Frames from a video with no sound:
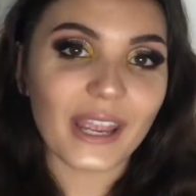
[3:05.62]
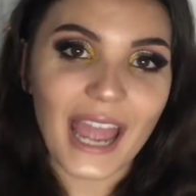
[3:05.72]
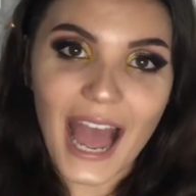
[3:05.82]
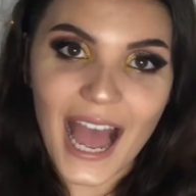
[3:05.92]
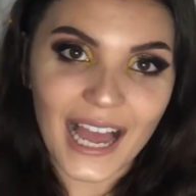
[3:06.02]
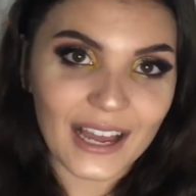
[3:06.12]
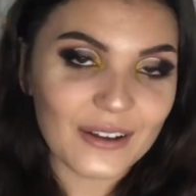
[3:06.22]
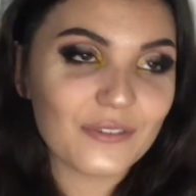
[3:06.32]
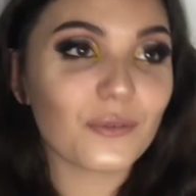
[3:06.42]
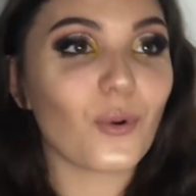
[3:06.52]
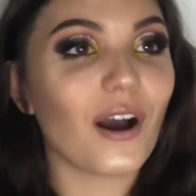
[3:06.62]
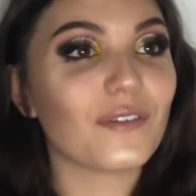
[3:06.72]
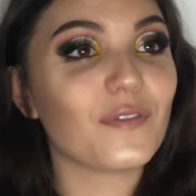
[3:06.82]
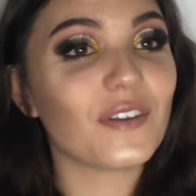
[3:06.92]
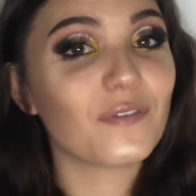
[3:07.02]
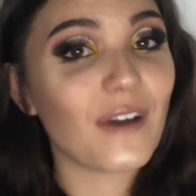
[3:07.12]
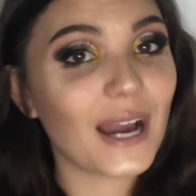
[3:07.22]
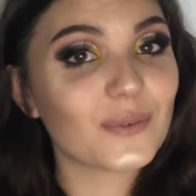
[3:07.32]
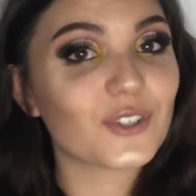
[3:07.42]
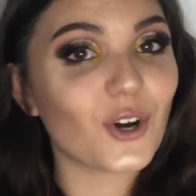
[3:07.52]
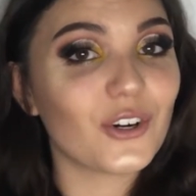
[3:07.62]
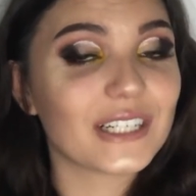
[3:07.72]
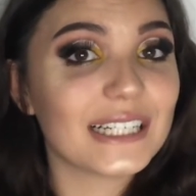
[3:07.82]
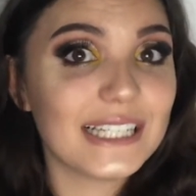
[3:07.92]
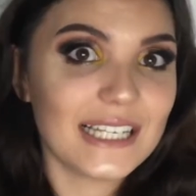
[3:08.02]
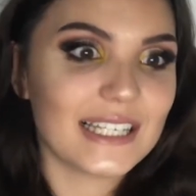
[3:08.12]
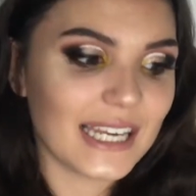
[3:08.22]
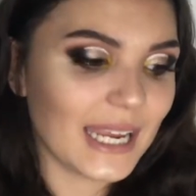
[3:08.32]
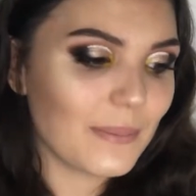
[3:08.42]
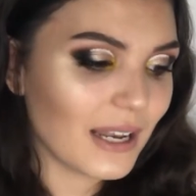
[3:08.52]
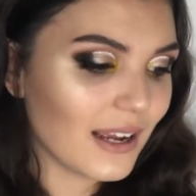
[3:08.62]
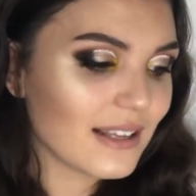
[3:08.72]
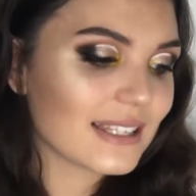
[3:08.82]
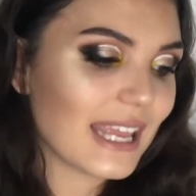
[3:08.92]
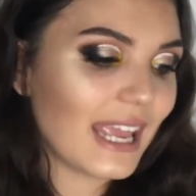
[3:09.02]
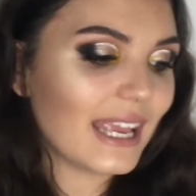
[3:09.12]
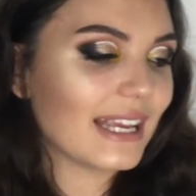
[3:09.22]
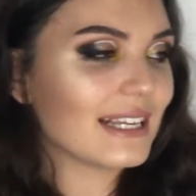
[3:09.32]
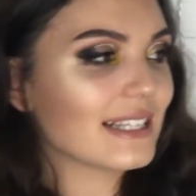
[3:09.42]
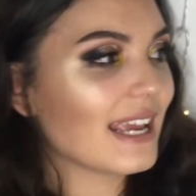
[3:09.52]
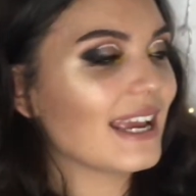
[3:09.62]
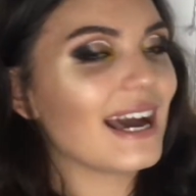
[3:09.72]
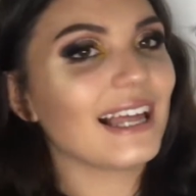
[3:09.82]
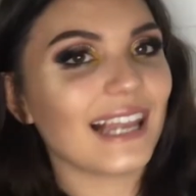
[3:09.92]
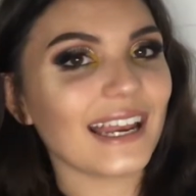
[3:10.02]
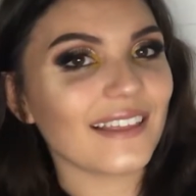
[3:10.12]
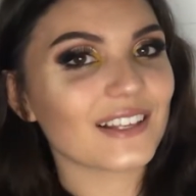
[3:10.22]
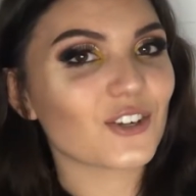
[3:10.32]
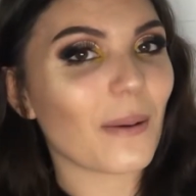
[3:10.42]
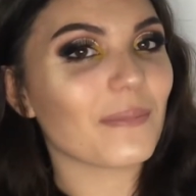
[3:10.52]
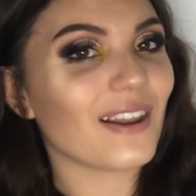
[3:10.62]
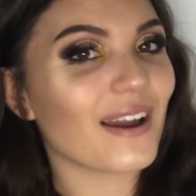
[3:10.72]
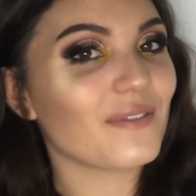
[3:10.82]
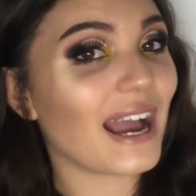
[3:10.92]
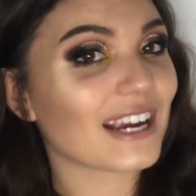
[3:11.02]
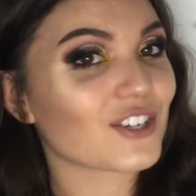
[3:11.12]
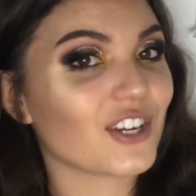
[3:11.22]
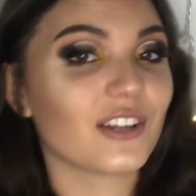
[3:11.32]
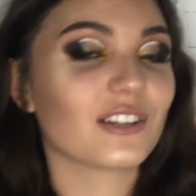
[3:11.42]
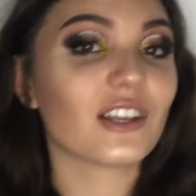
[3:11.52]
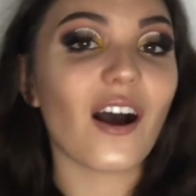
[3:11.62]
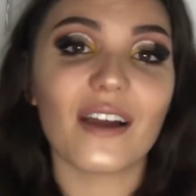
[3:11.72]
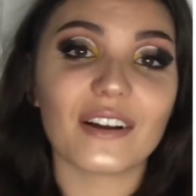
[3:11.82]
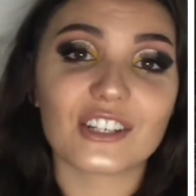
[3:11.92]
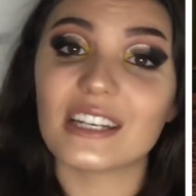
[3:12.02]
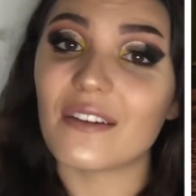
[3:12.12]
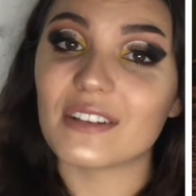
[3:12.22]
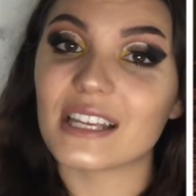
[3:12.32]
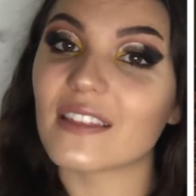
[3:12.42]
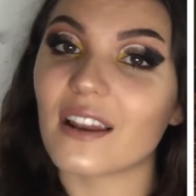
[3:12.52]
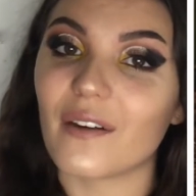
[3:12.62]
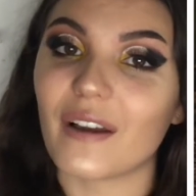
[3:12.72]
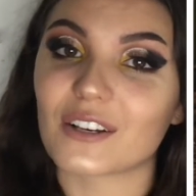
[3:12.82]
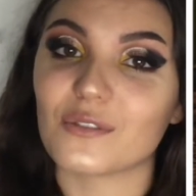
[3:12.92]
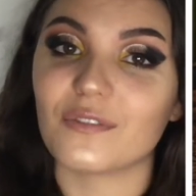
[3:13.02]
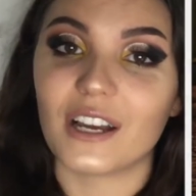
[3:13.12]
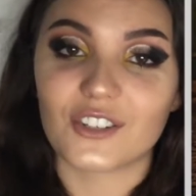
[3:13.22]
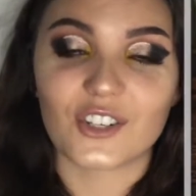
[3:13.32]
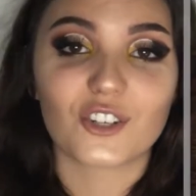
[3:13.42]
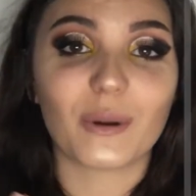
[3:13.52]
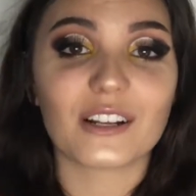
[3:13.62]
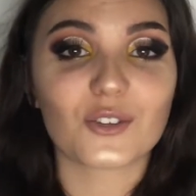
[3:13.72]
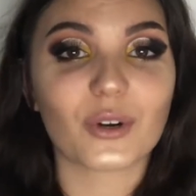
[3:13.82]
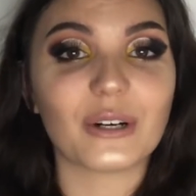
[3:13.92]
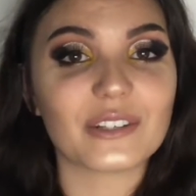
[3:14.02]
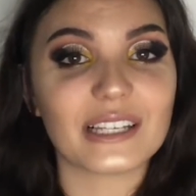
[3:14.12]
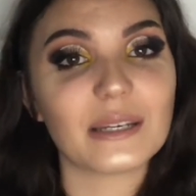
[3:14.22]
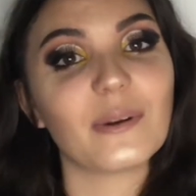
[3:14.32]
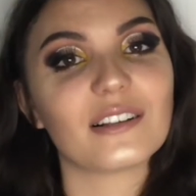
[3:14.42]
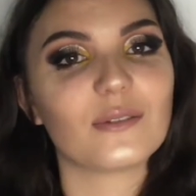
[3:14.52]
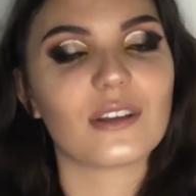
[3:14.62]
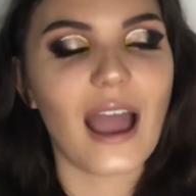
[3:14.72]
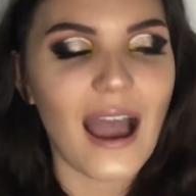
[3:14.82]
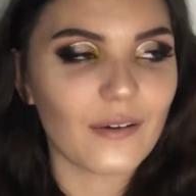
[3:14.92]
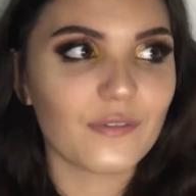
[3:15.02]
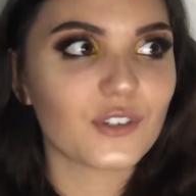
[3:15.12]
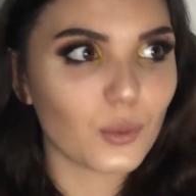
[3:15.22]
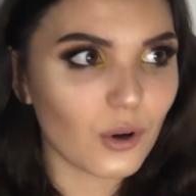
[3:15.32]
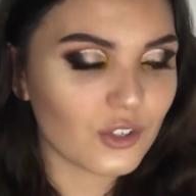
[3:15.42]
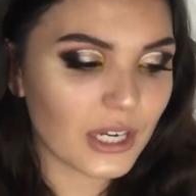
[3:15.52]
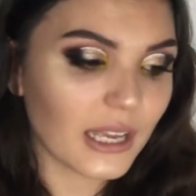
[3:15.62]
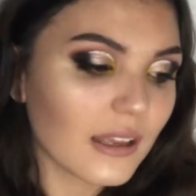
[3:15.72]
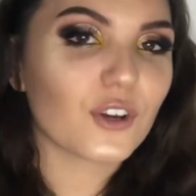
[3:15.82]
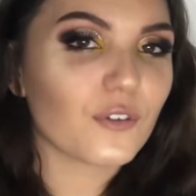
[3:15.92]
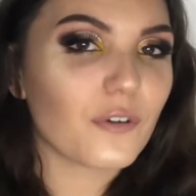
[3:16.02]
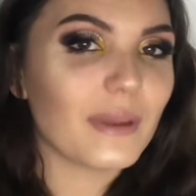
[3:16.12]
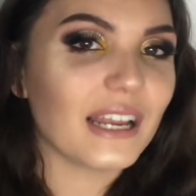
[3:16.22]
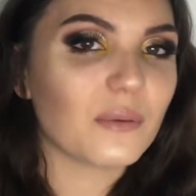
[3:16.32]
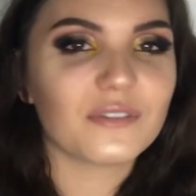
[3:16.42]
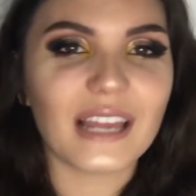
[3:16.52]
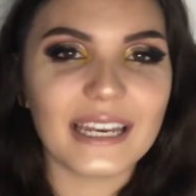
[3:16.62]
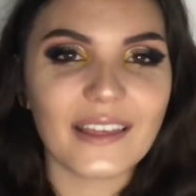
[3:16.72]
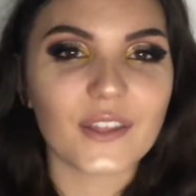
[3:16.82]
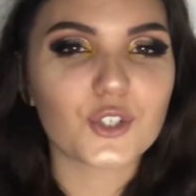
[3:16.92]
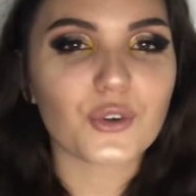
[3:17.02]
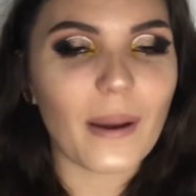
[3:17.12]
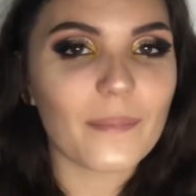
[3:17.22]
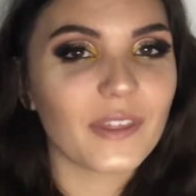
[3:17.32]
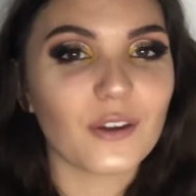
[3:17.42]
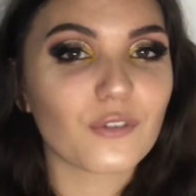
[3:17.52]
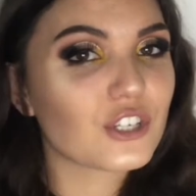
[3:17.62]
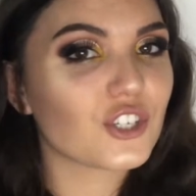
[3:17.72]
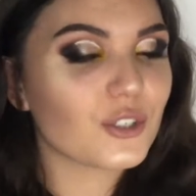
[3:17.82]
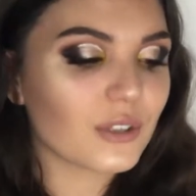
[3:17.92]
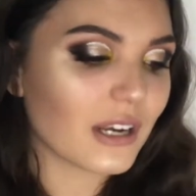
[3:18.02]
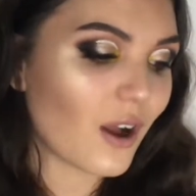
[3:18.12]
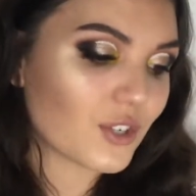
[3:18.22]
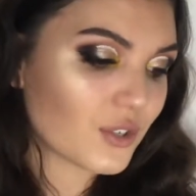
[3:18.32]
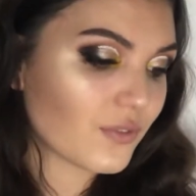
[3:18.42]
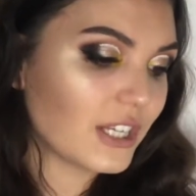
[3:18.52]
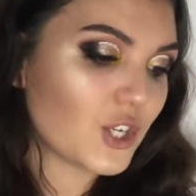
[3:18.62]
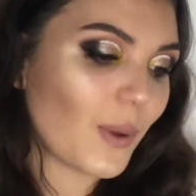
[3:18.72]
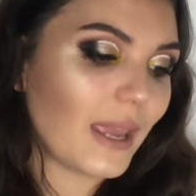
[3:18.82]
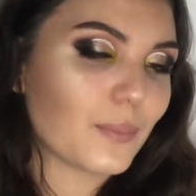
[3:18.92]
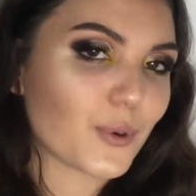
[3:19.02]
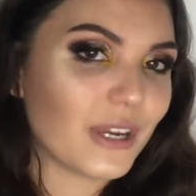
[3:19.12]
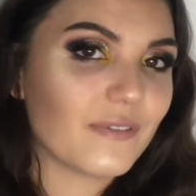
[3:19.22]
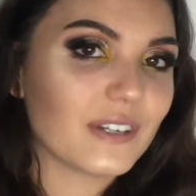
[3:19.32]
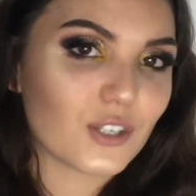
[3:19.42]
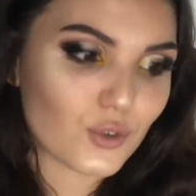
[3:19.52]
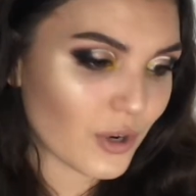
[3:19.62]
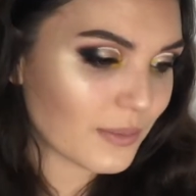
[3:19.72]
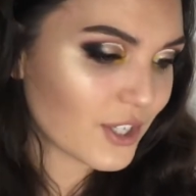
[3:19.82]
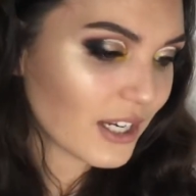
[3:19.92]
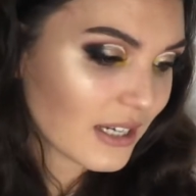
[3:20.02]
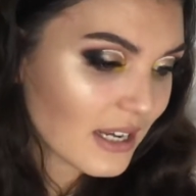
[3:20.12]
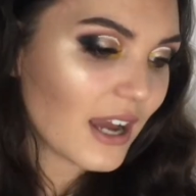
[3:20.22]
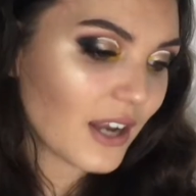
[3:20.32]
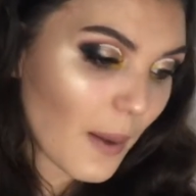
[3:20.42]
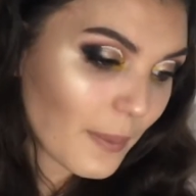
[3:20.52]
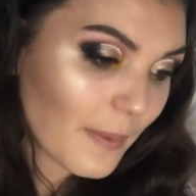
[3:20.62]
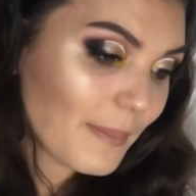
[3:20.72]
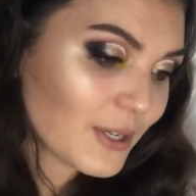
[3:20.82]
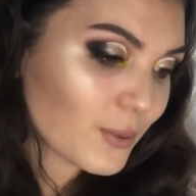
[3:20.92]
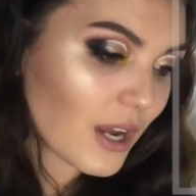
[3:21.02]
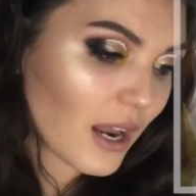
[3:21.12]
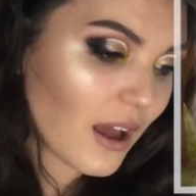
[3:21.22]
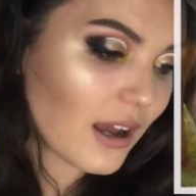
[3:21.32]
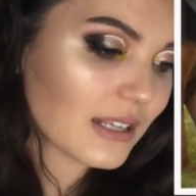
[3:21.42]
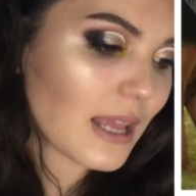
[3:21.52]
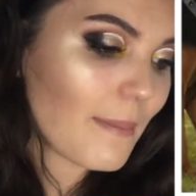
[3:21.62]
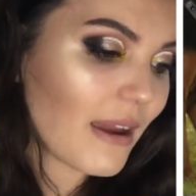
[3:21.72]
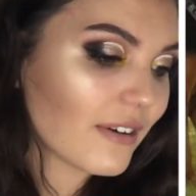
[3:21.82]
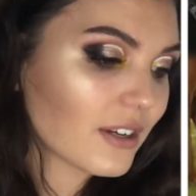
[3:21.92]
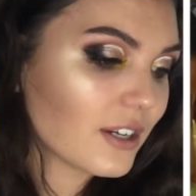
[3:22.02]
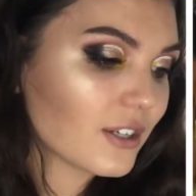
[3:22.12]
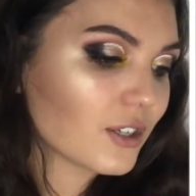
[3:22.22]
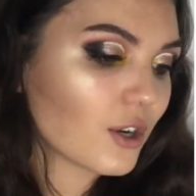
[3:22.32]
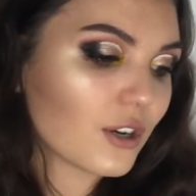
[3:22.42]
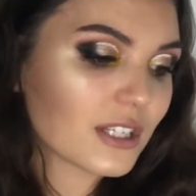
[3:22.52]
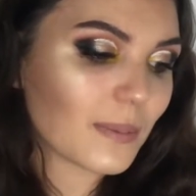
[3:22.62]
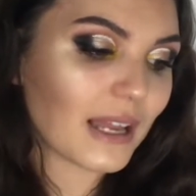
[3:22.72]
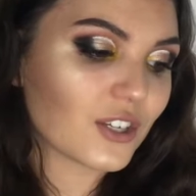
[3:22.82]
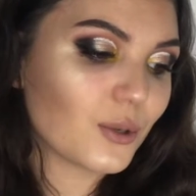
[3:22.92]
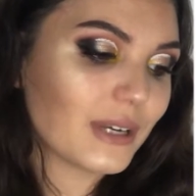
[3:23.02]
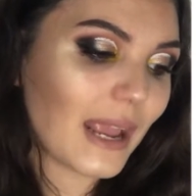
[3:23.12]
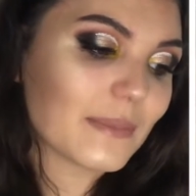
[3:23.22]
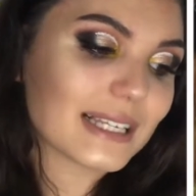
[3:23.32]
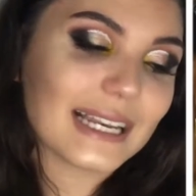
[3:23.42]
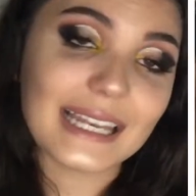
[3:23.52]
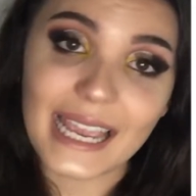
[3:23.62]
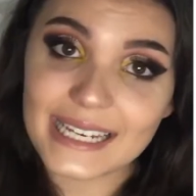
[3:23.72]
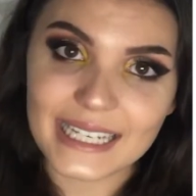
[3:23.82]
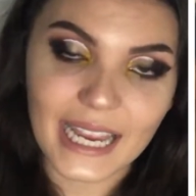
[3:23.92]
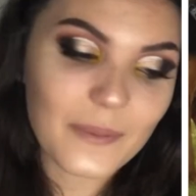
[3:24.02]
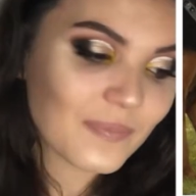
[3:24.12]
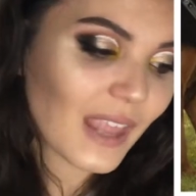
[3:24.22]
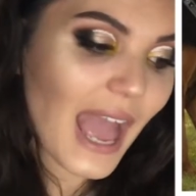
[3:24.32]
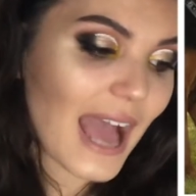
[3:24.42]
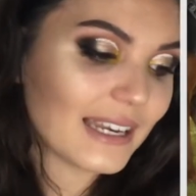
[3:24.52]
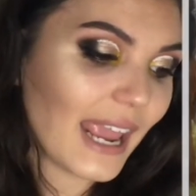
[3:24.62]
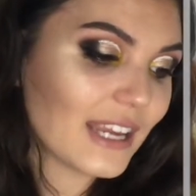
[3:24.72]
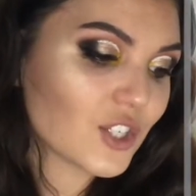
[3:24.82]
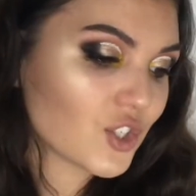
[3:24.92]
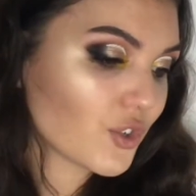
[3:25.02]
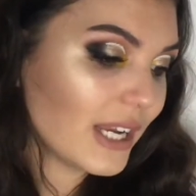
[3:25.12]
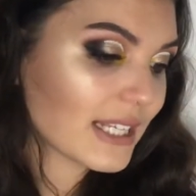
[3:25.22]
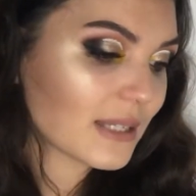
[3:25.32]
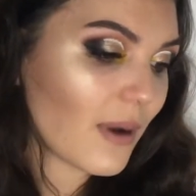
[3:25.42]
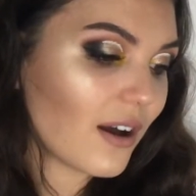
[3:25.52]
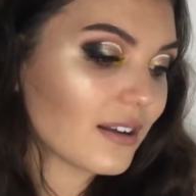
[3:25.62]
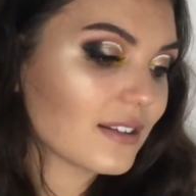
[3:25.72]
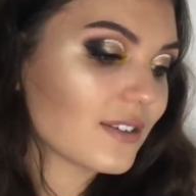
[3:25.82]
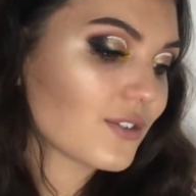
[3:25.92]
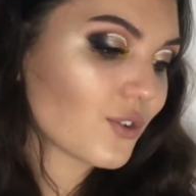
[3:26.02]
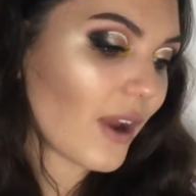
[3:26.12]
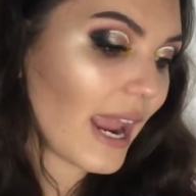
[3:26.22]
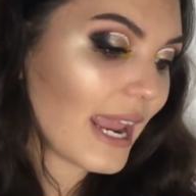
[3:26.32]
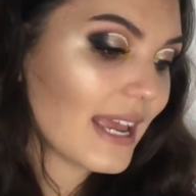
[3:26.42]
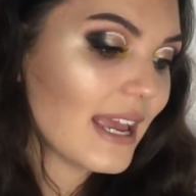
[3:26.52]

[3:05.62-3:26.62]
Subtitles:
have what I've found on Disney Plus is Lady and the Tramp live action. So I've actually never seen the live action version, so when I saw it on Disney Plus I was like, I have to watch it. Not familiar with Lady and the Tramp, the original, then I'll just read you a brief description. An upper middle class American Cocker Spaniel named Lady and a street smart stray,